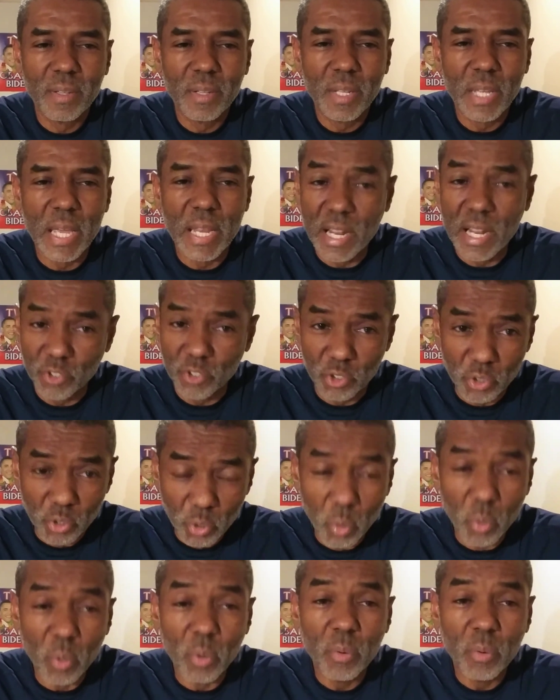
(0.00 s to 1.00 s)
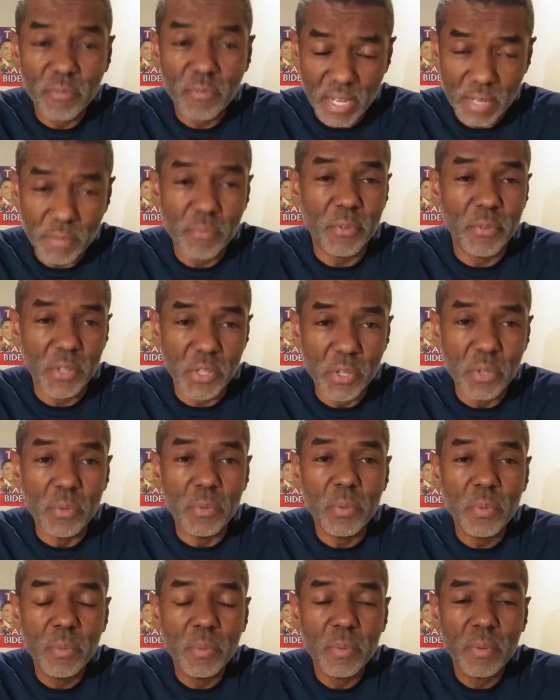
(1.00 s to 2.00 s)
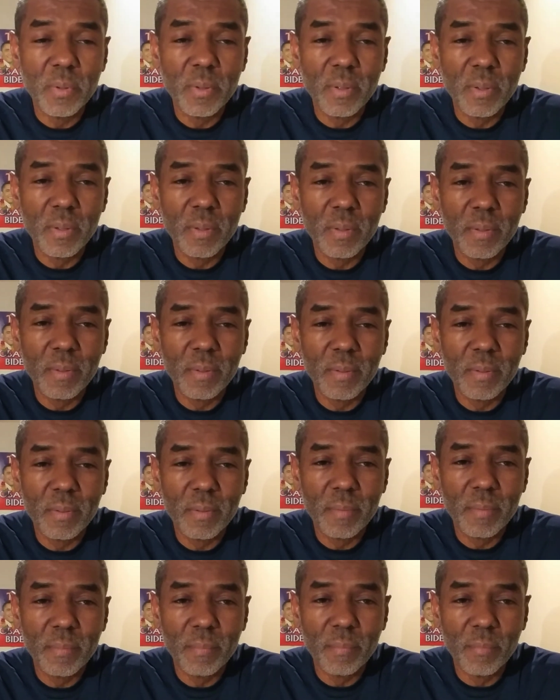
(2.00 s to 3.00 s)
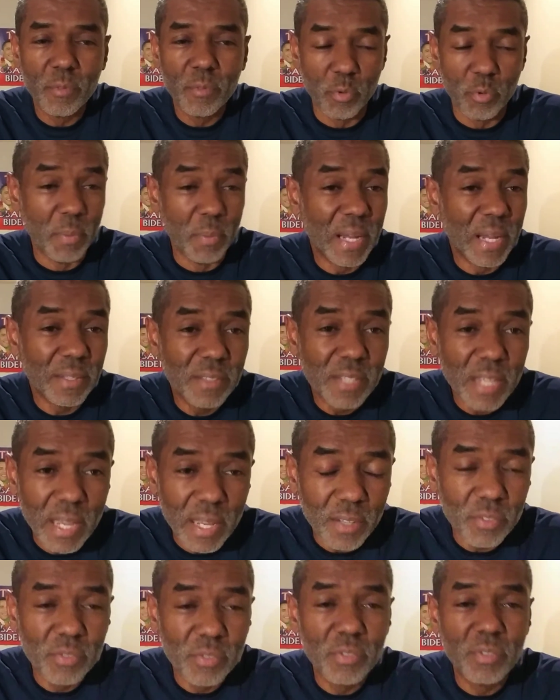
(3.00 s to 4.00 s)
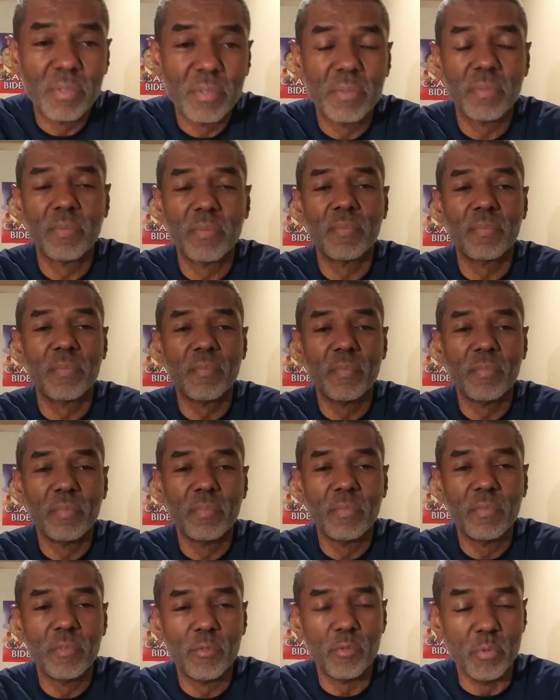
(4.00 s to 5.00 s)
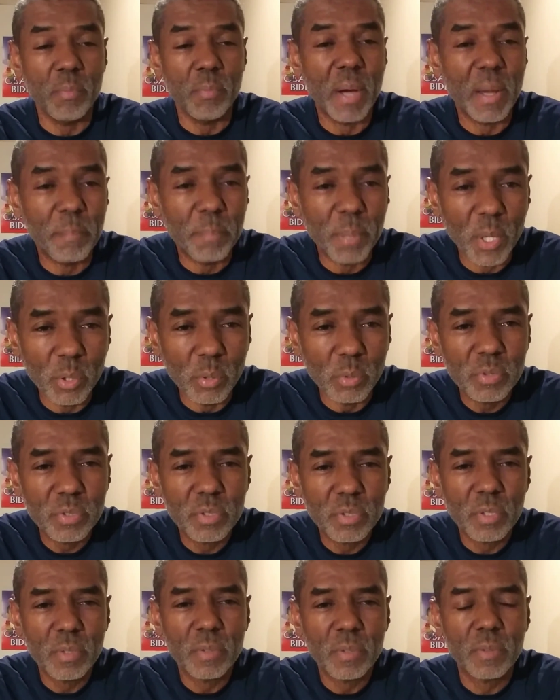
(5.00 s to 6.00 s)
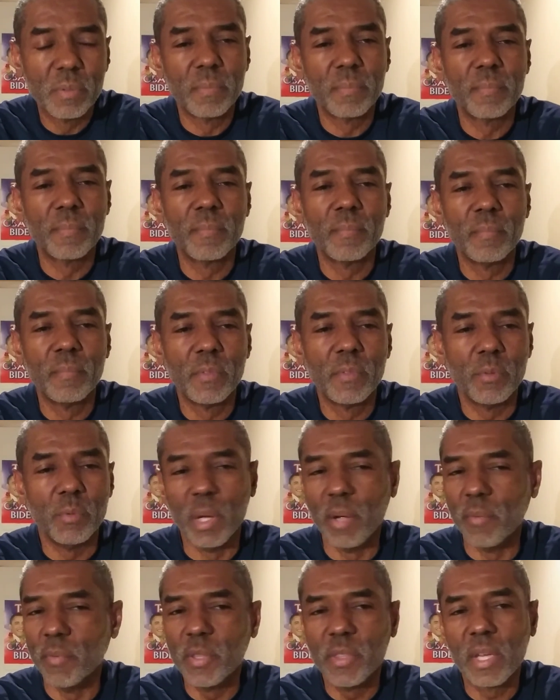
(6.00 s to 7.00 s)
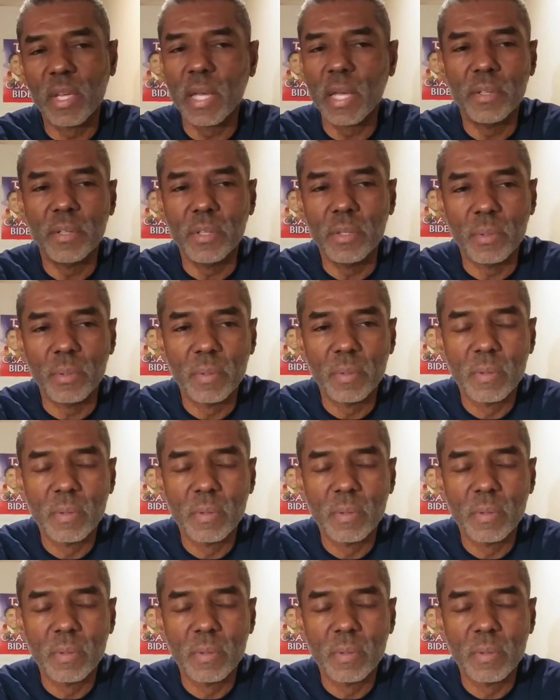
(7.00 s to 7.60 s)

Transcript: And I still fight for you through my texts, through my posts, through everything I do.